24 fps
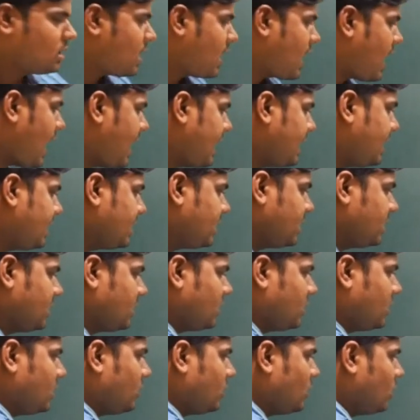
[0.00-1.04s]
and
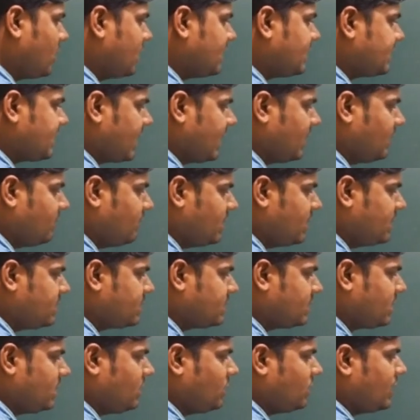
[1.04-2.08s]
one side means
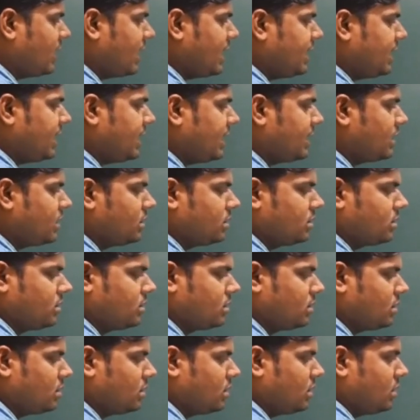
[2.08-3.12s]
you can take
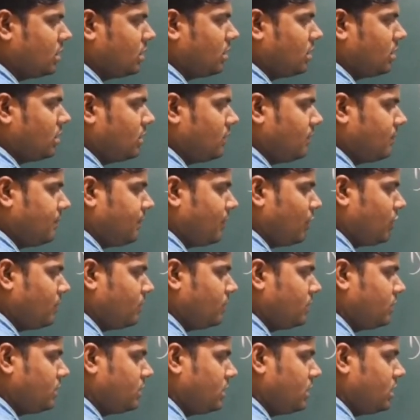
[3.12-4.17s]

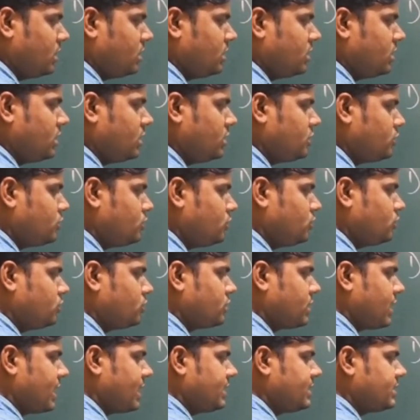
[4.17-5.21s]
from these two
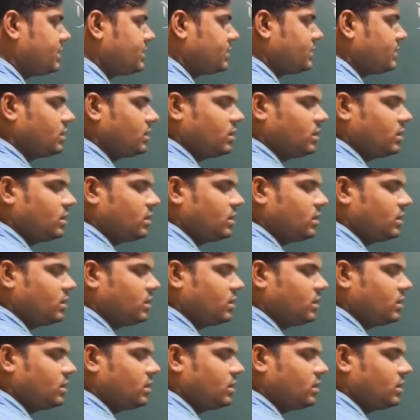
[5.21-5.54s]
sides